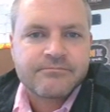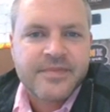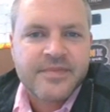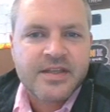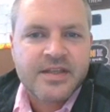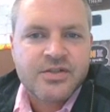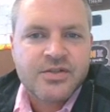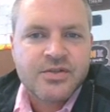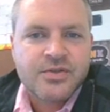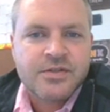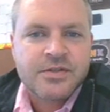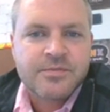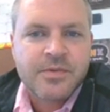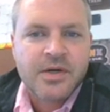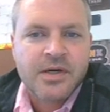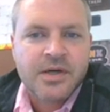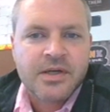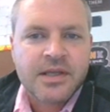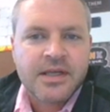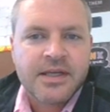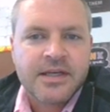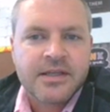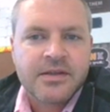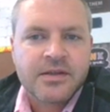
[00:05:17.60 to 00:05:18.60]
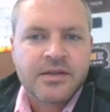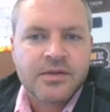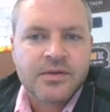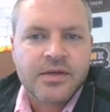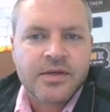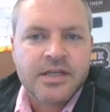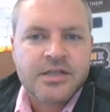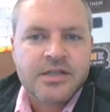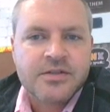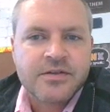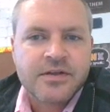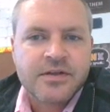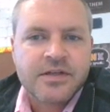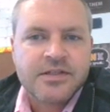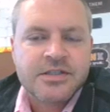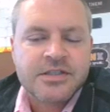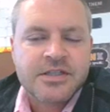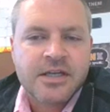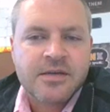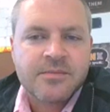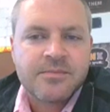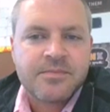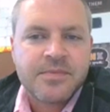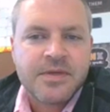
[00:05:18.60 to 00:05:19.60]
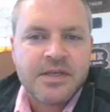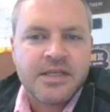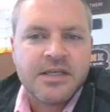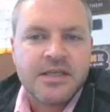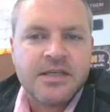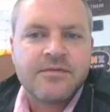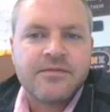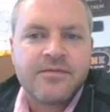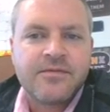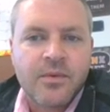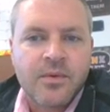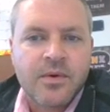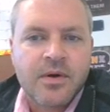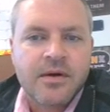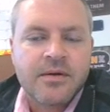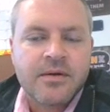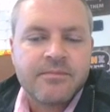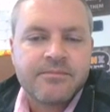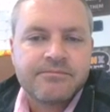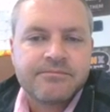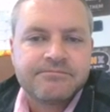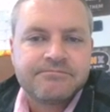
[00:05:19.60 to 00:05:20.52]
Choose spark line and location range type P4.